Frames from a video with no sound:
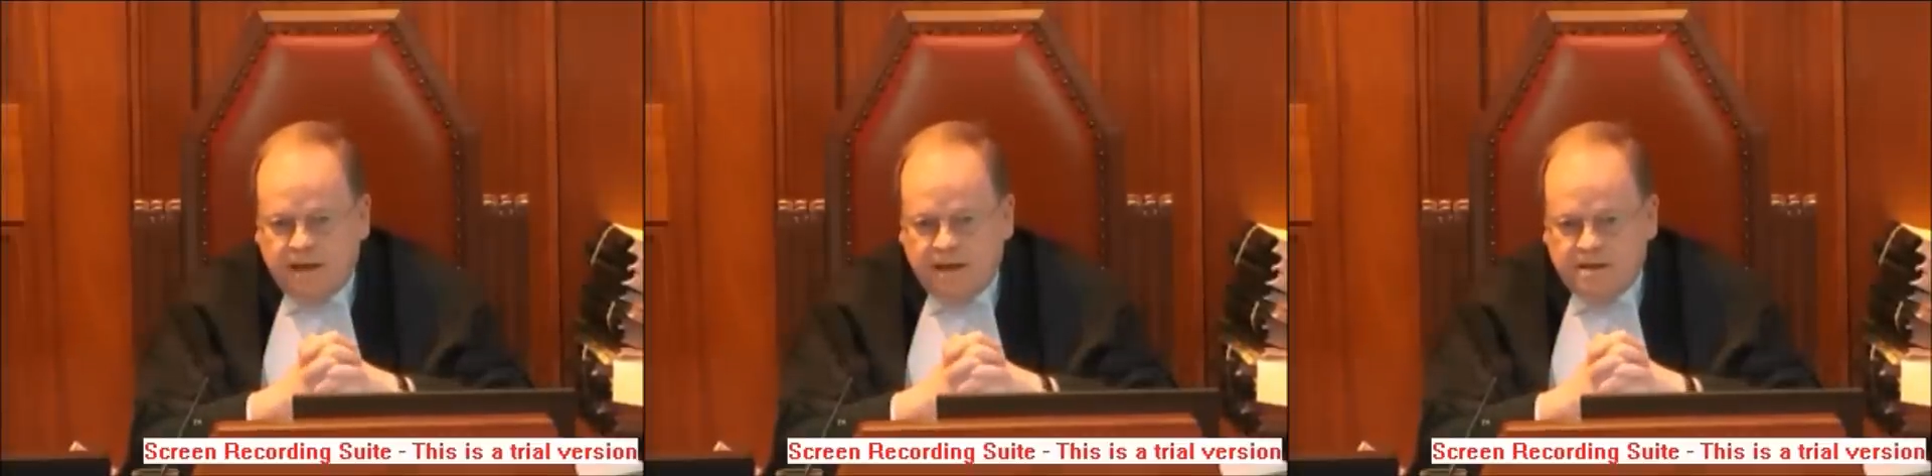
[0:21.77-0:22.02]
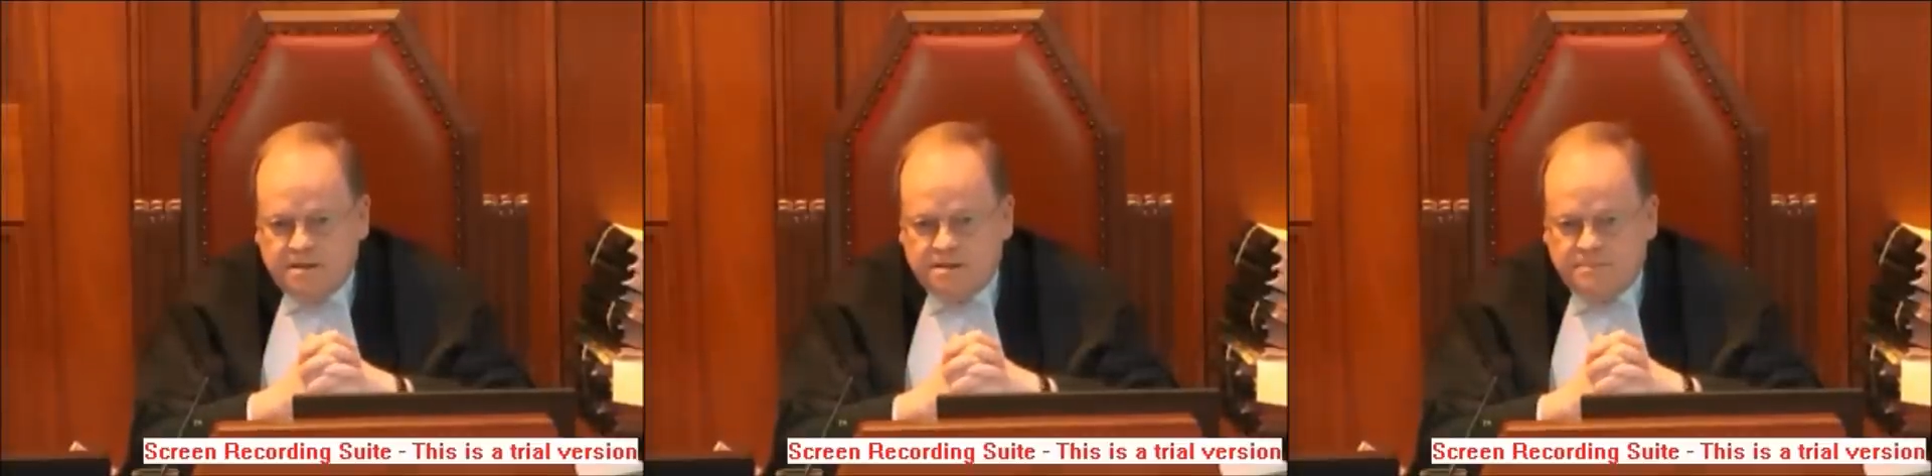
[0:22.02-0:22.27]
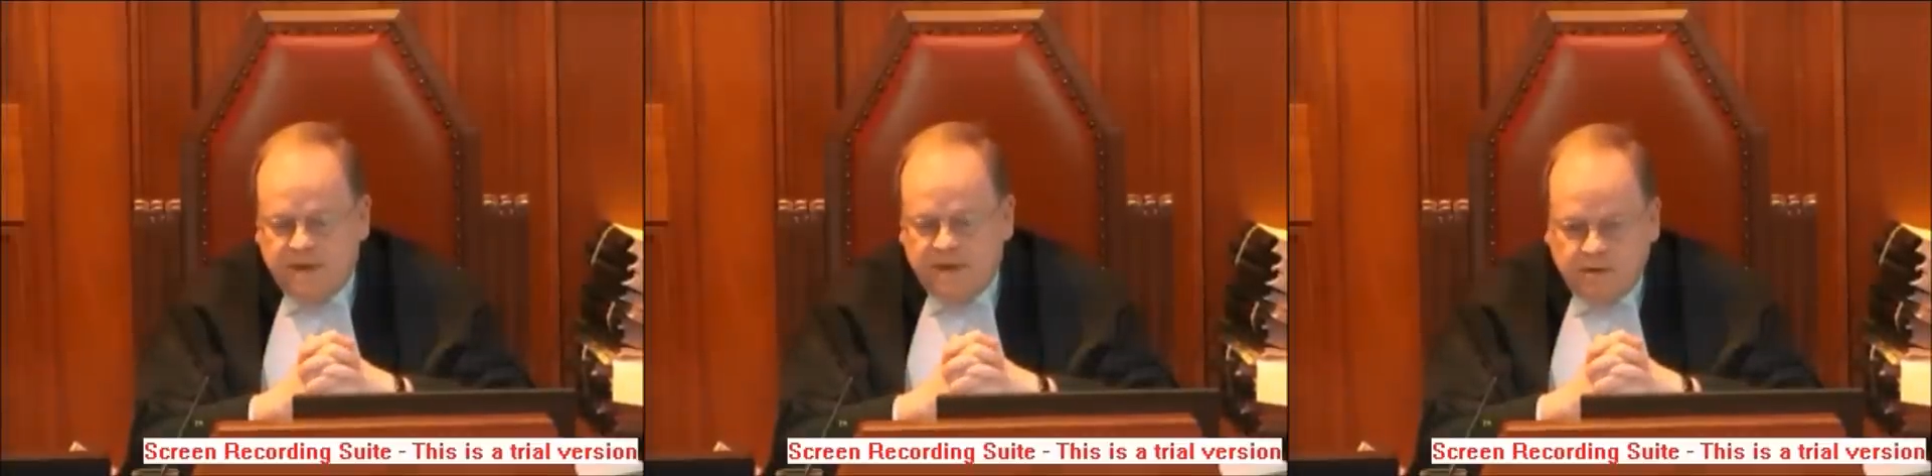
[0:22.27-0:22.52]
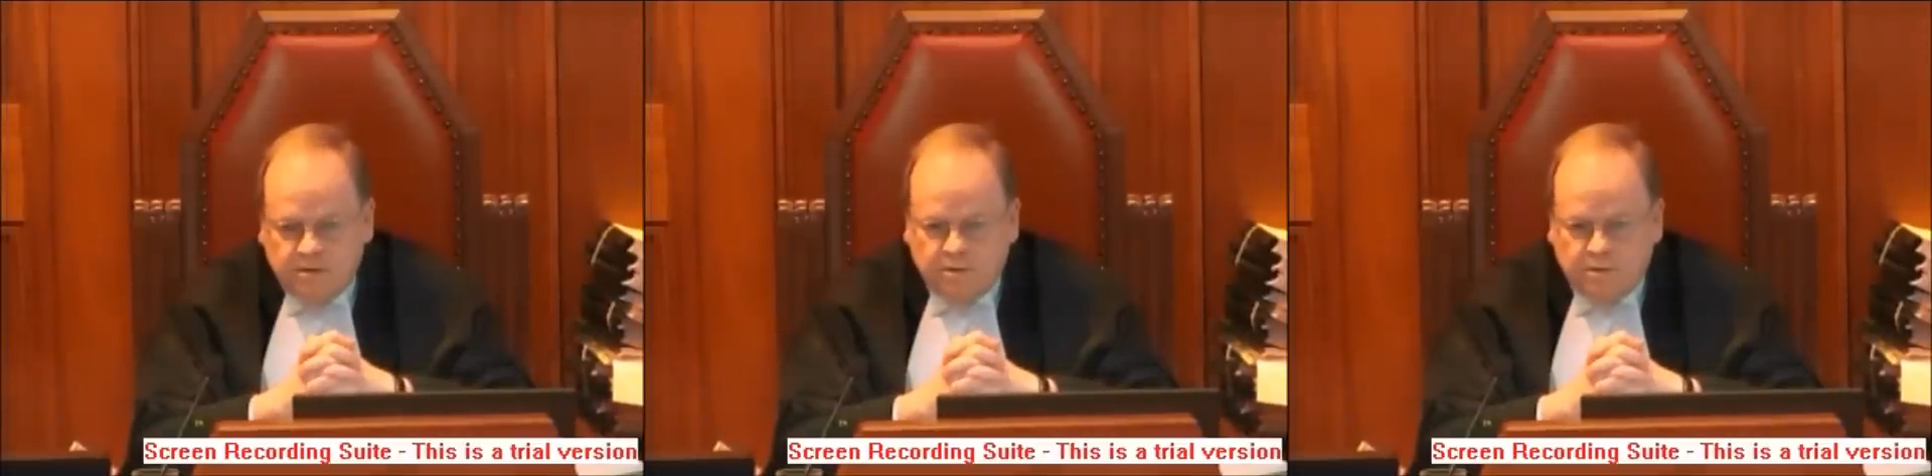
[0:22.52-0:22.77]
is your
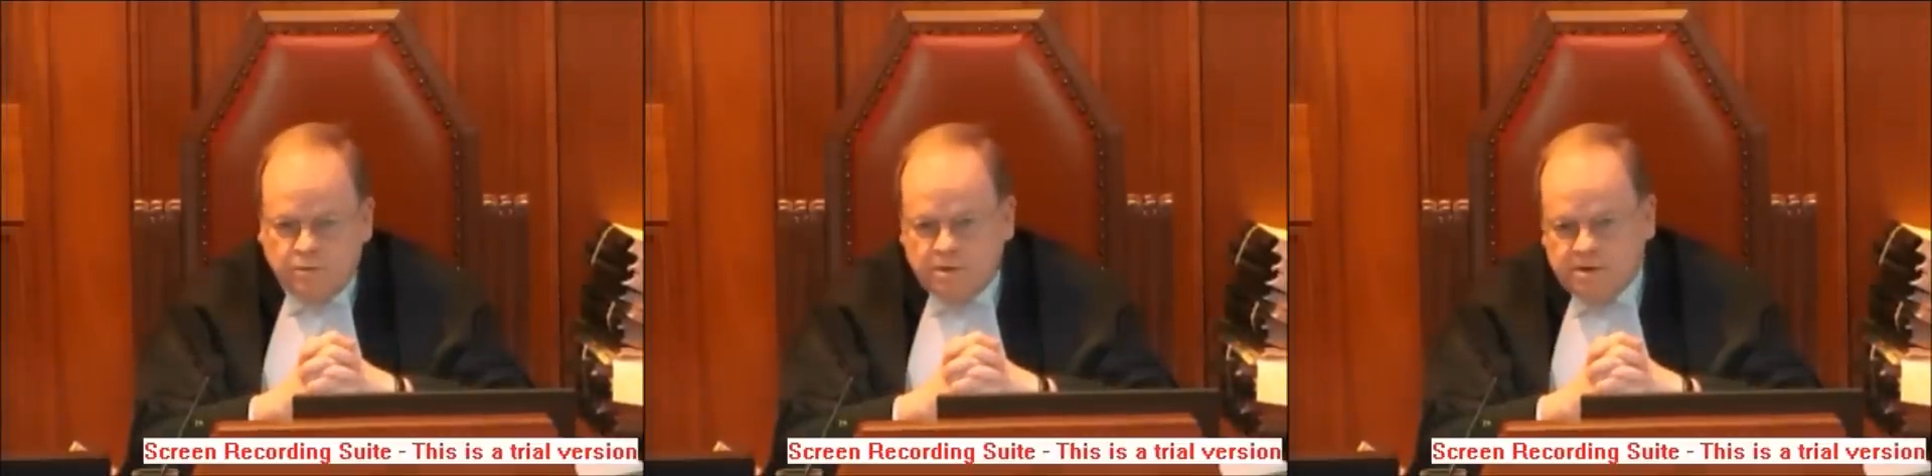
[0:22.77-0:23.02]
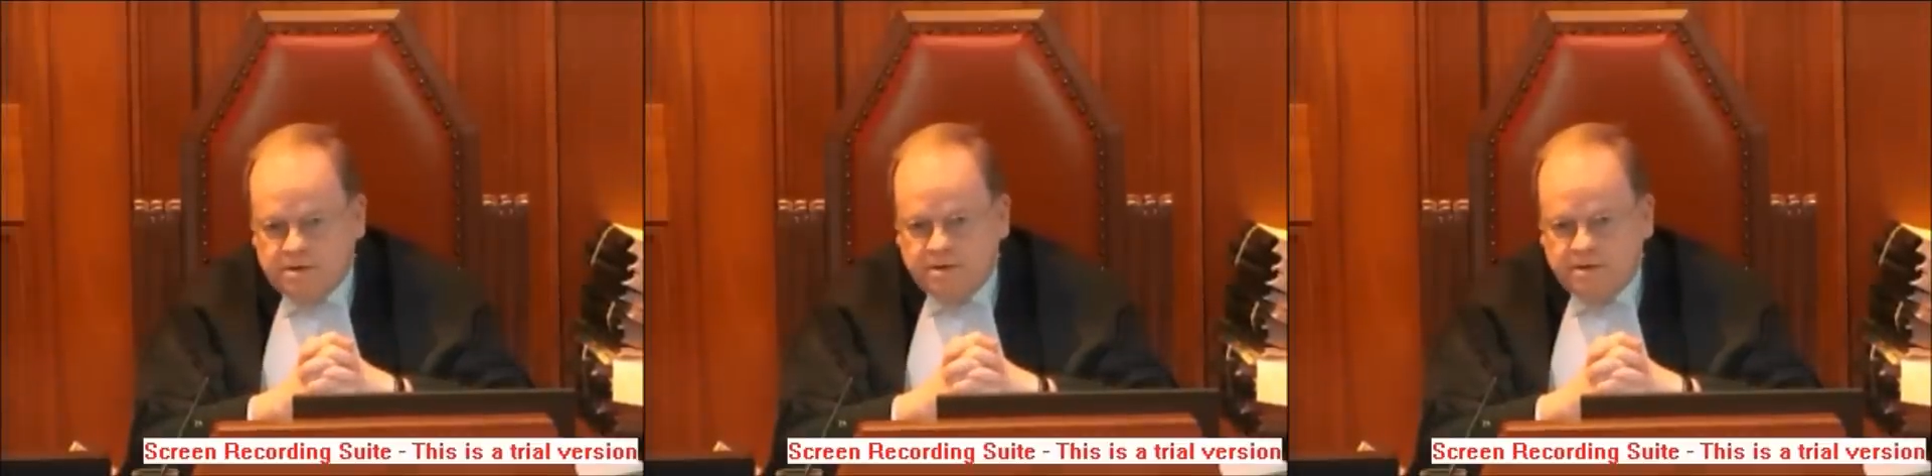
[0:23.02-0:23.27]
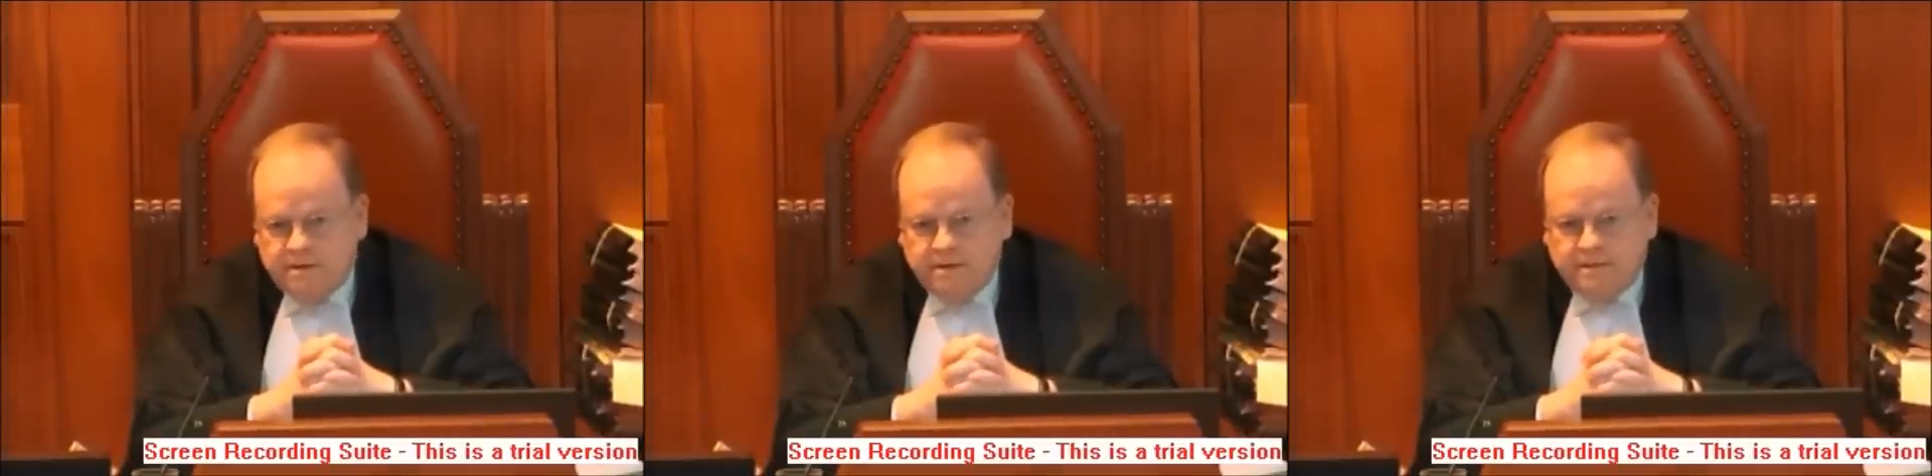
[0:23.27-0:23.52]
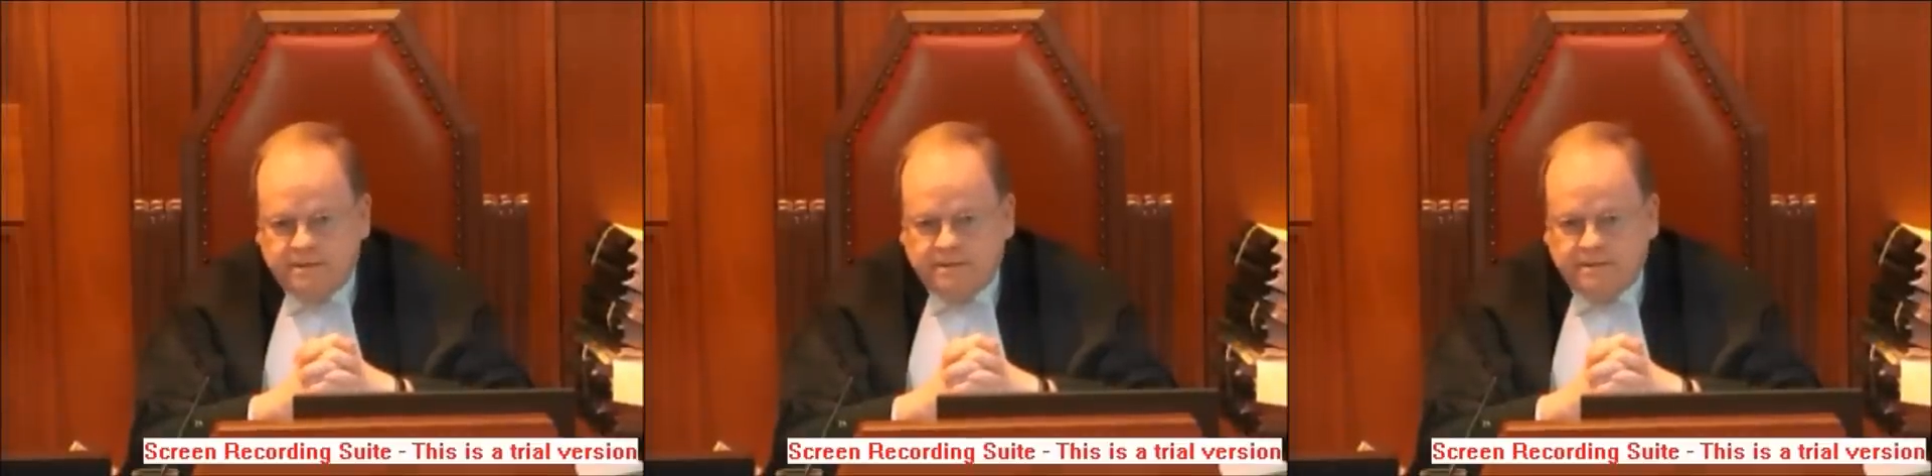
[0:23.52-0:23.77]
case better or
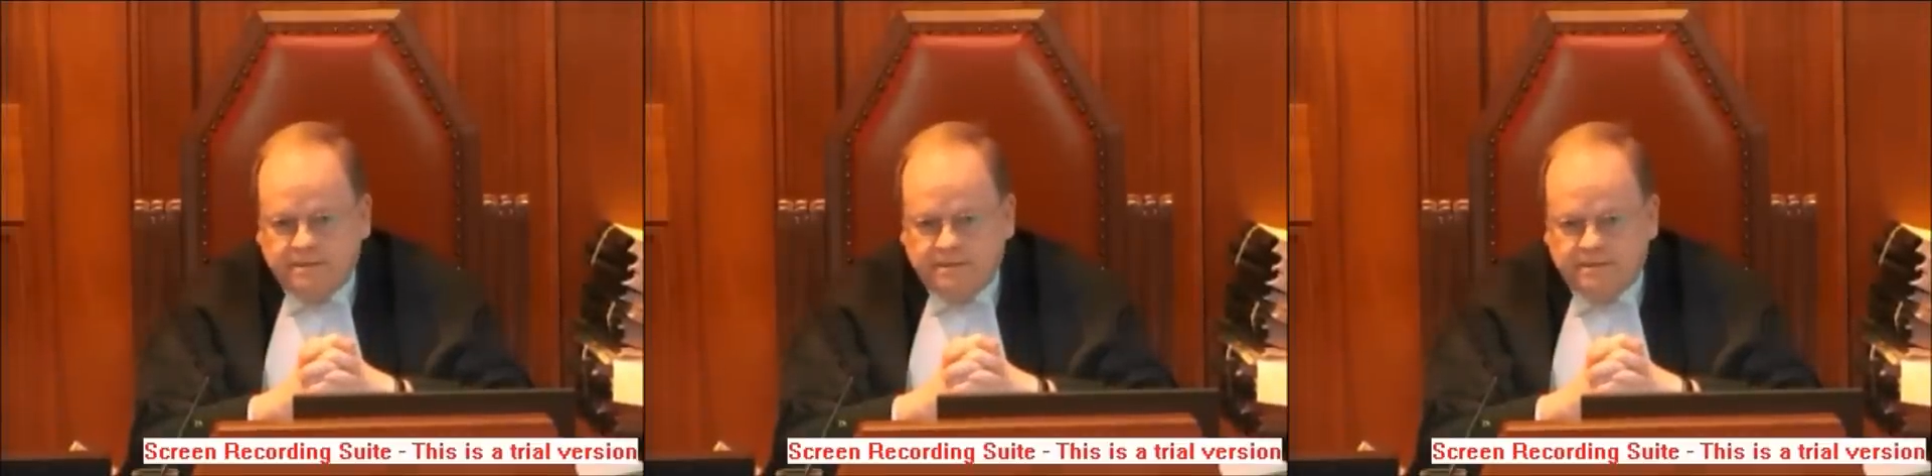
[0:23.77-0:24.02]
worse?